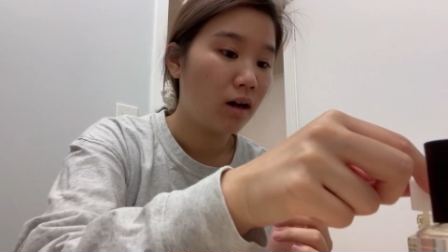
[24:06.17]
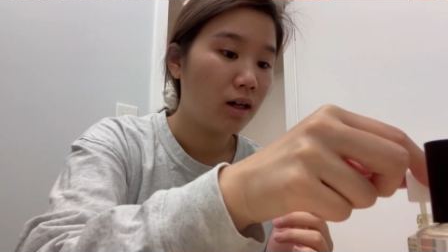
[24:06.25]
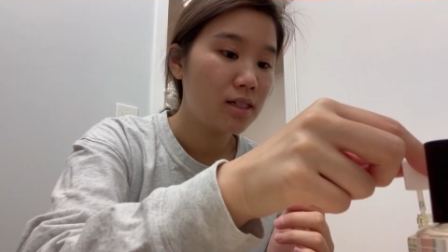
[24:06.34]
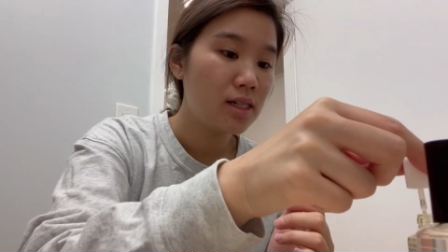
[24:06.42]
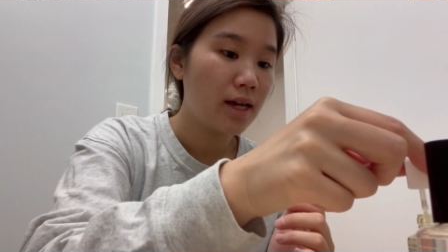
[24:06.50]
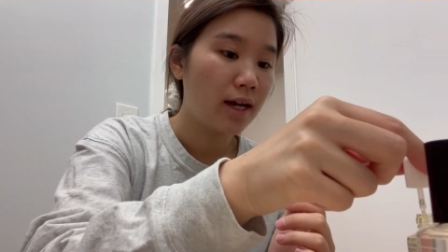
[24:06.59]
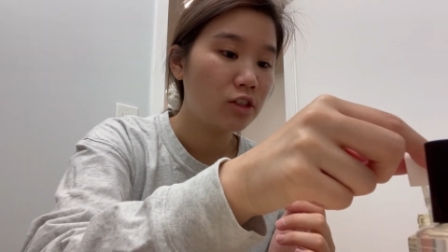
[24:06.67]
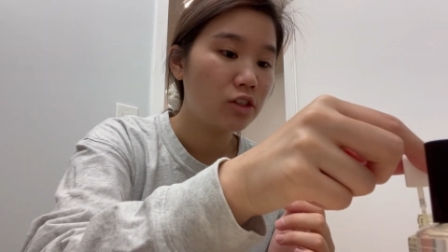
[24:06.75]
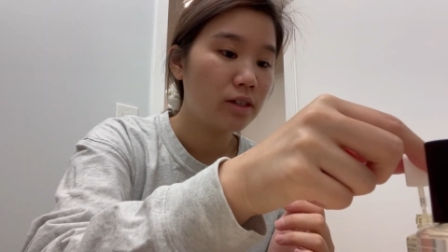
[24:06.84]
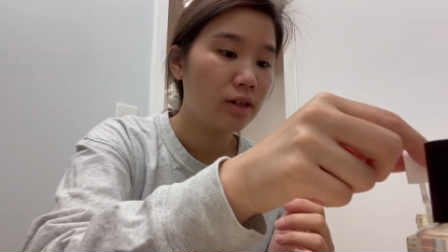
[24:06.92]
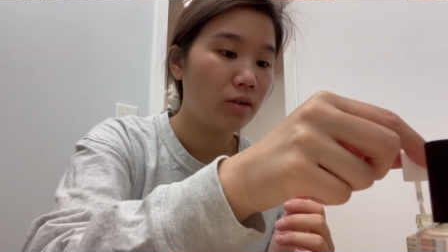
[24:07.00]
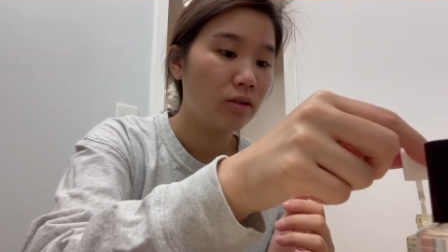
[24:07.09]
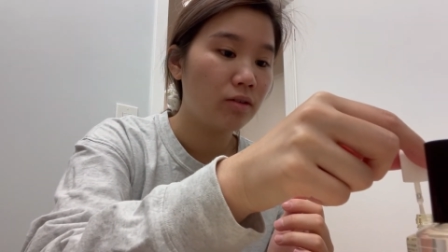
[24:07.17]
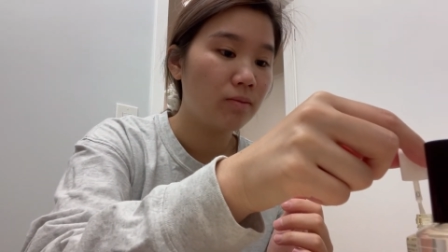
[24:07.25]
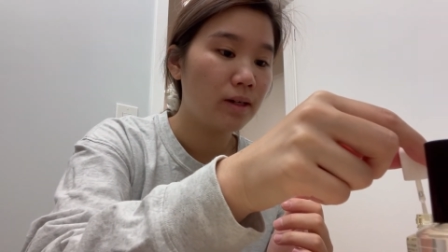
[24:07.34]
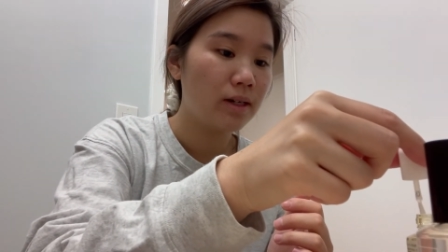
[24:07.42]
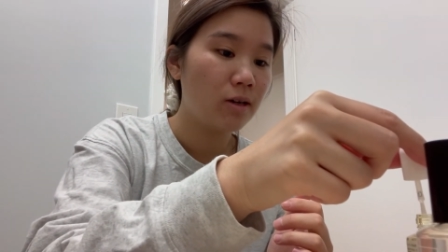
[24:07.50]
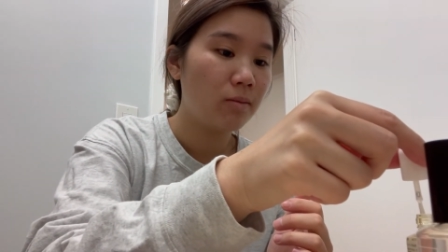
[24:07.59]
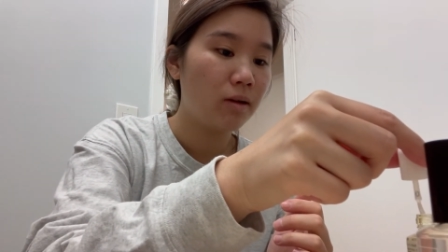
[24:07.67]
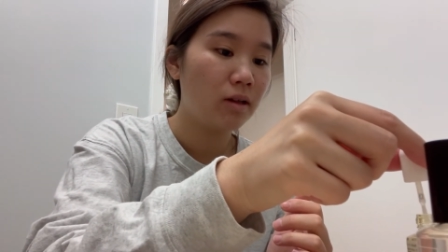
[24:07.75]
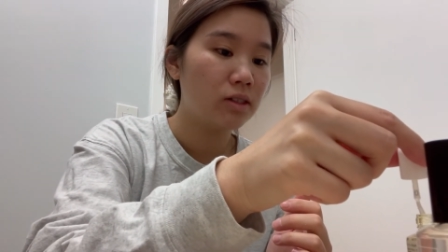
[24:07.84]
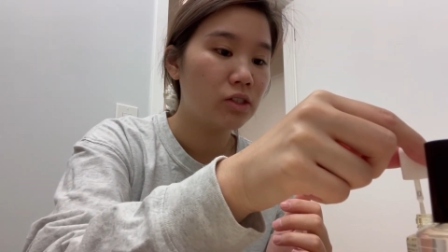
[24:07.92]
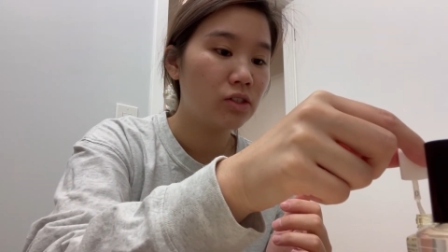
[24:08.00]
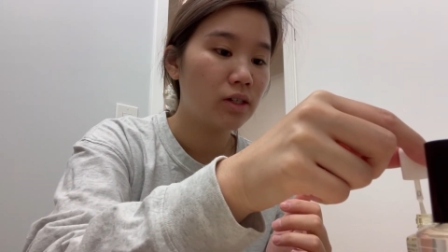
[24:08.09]
Honestly, actually, all of my nail
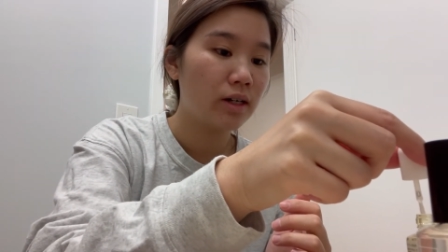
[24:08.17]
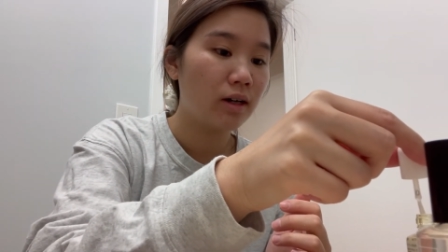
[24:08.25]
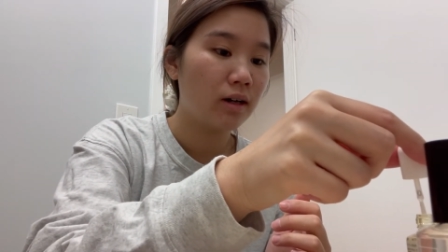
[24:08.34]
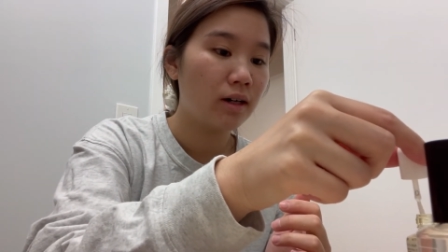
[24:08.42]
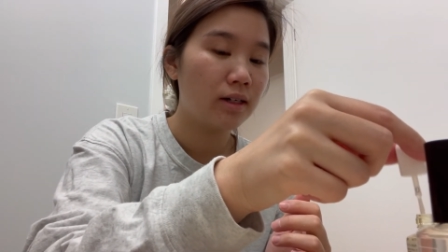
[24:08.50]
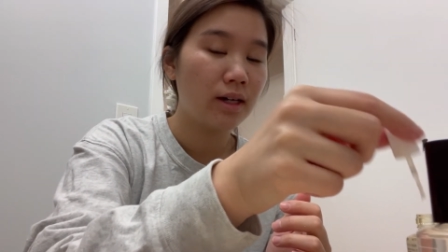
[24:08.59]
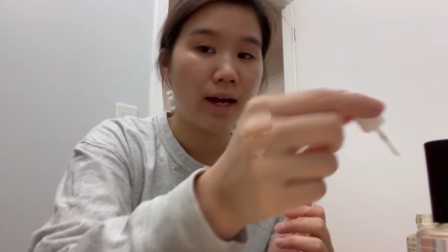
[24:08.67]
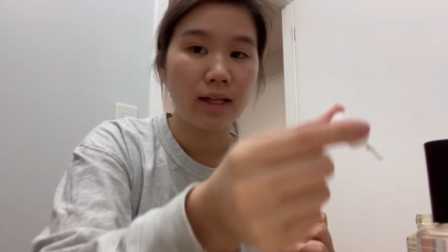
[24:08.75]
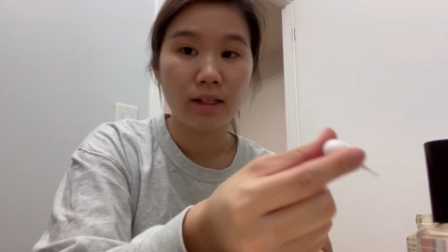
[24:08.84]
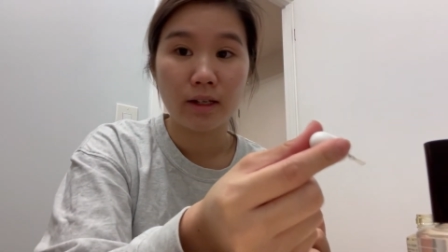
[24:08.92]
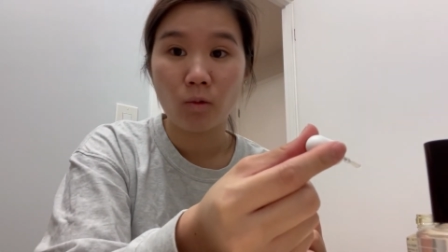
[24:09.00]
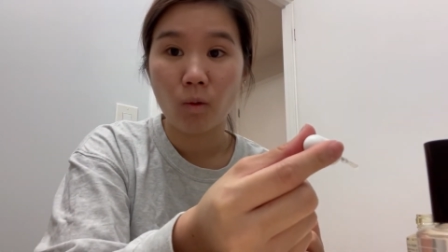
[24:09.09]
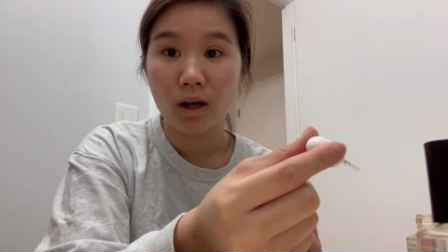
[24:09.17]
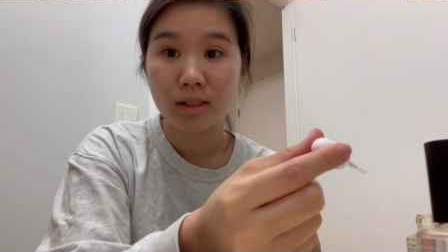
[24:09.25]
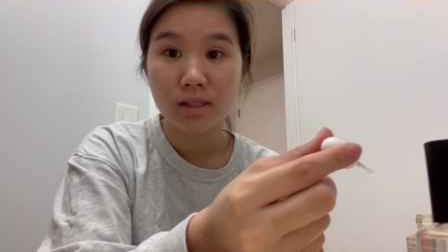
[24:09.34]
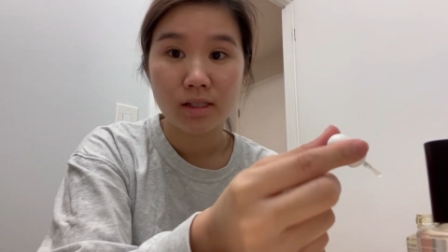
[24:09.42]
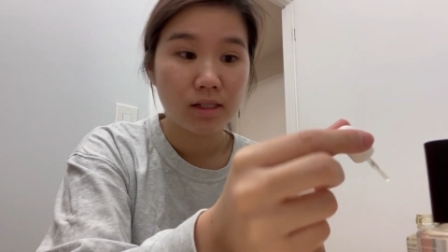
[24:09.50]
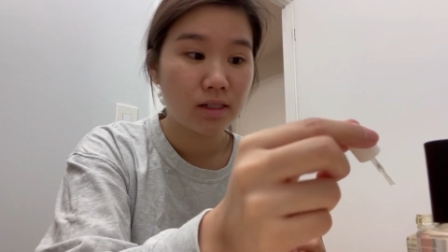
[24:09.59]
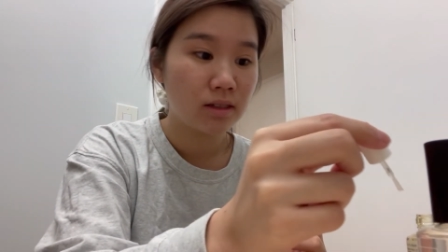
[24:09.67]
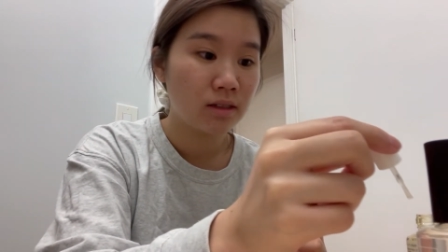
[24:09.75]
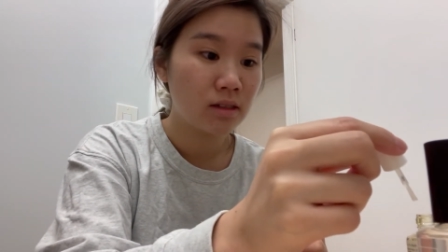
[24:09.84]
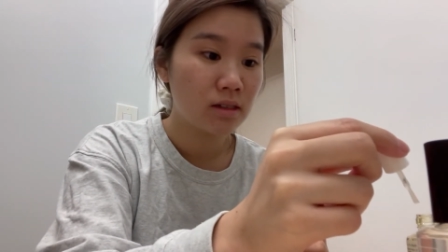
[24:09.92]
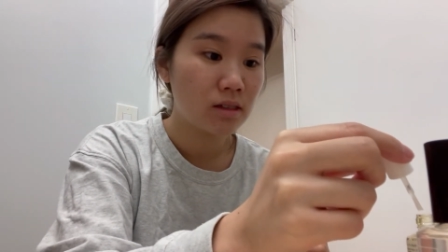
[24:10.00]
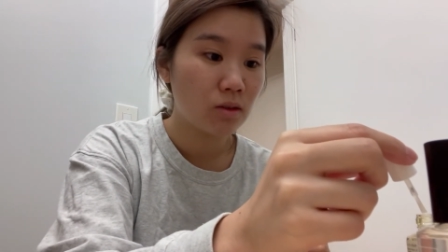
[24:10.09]
polish I got at like
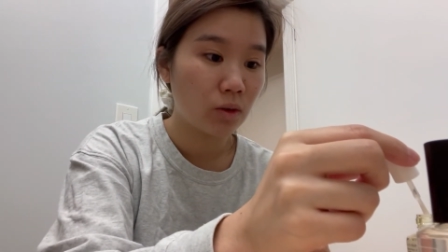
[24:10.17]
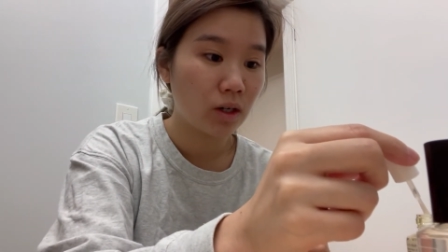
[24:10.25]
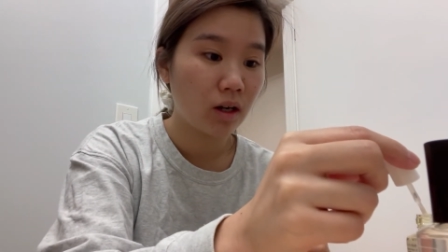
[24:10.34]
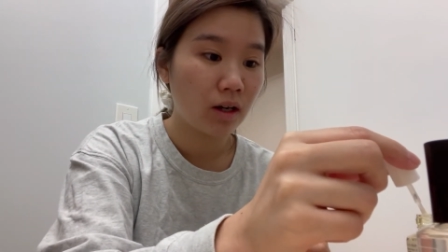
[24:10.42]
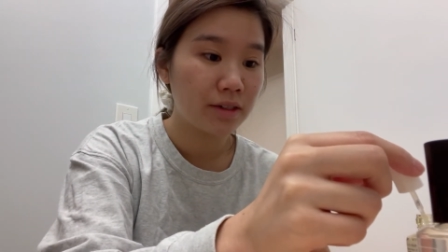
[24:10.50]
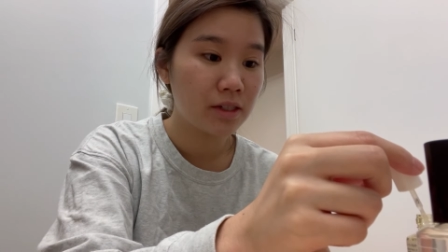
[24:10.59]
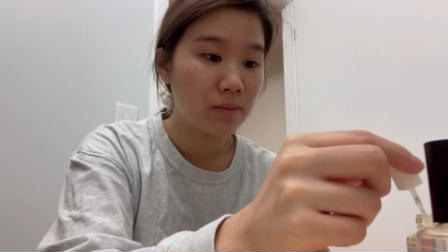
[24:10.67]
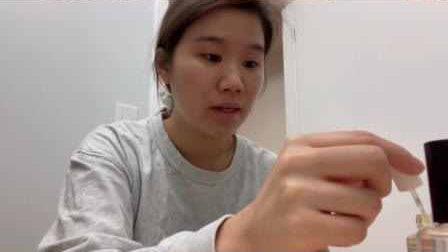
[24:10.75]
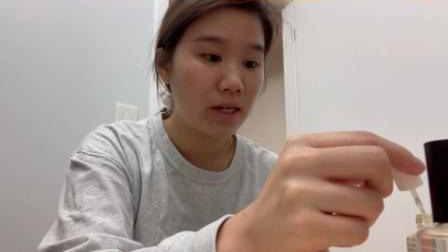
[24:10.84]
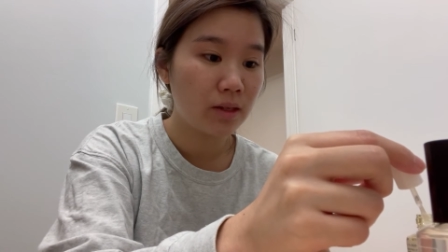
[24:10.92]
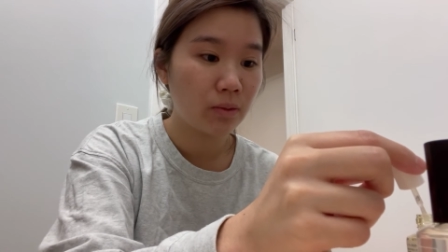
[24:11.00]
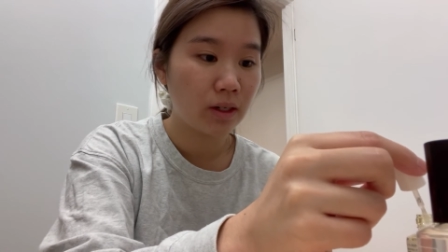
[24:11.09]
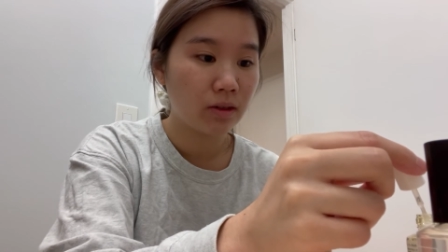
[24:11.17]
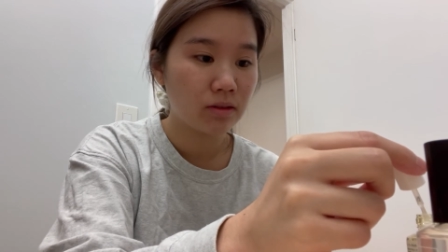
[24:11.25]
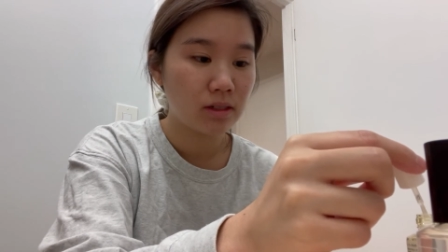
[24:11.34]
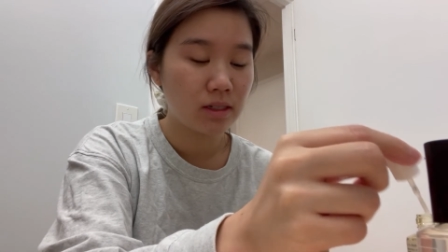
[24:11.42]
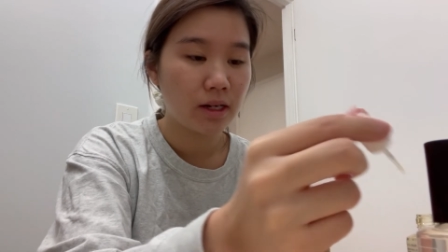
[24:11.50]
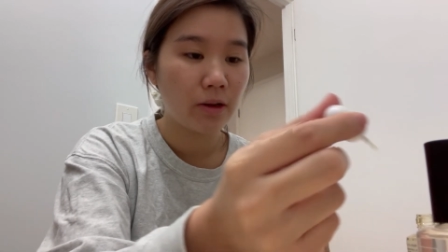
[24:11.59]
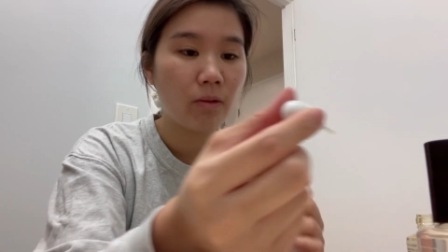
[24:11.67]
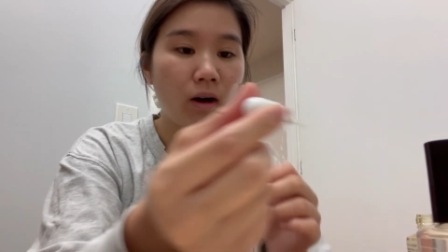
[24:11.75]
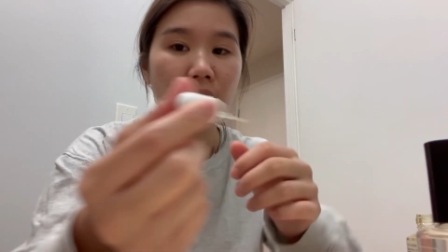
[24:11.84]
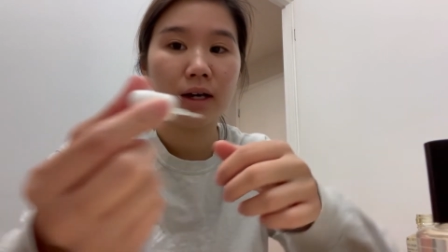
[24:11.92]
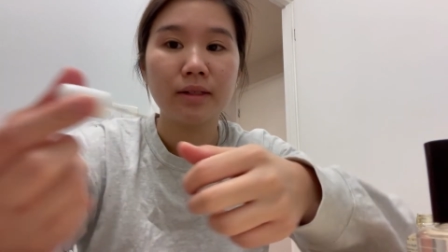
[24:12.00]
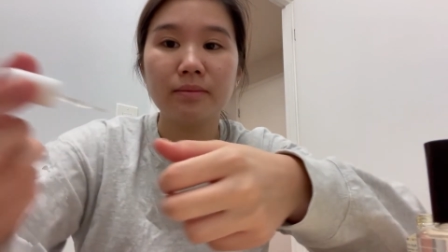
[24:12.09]
Watson's or Cosmed when I was in
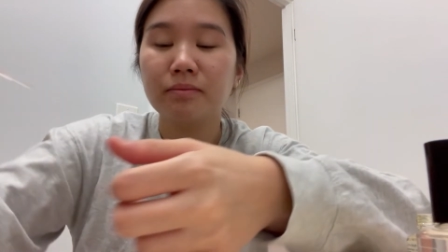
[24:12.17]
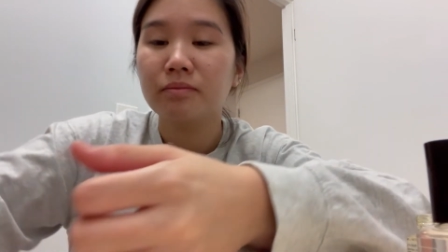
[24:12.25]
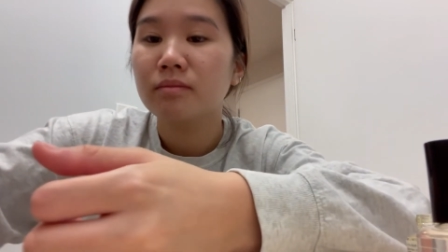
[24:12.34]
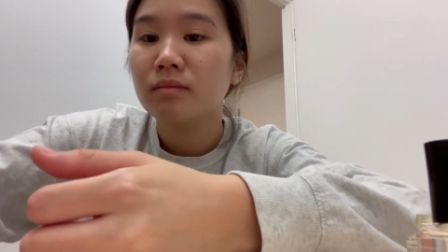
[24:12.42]
Taiwan.